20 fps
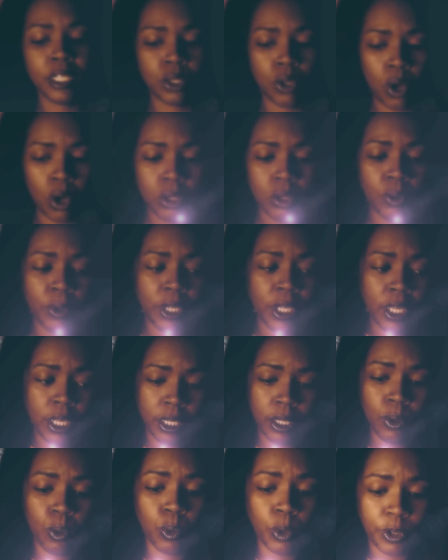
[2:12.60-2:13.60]
that's all the way
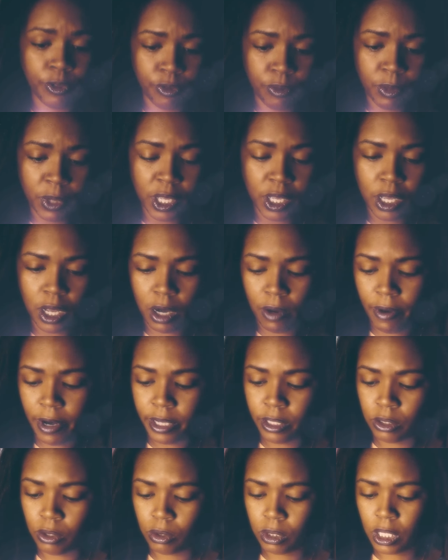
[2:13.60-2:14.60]
in it with me all
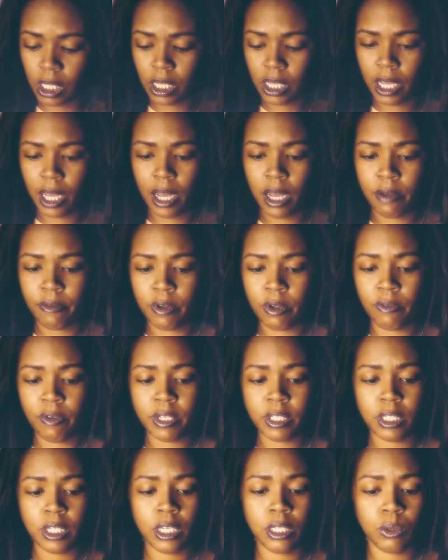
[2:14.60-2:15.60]
right so take it however it
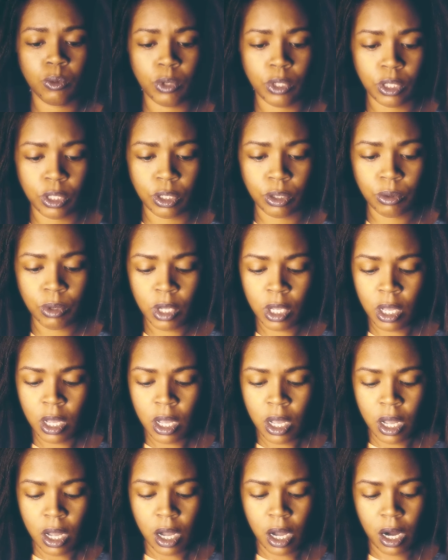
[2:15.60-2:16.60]
resonates with you
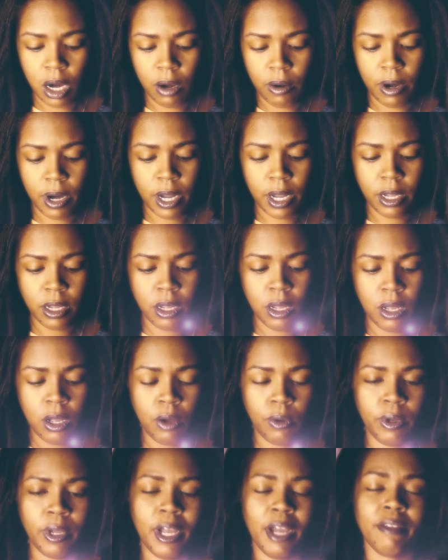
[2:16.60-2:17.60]
all right
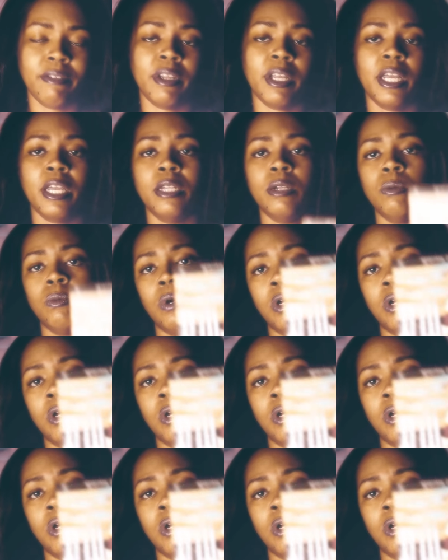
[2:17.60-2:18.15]
we have the eight of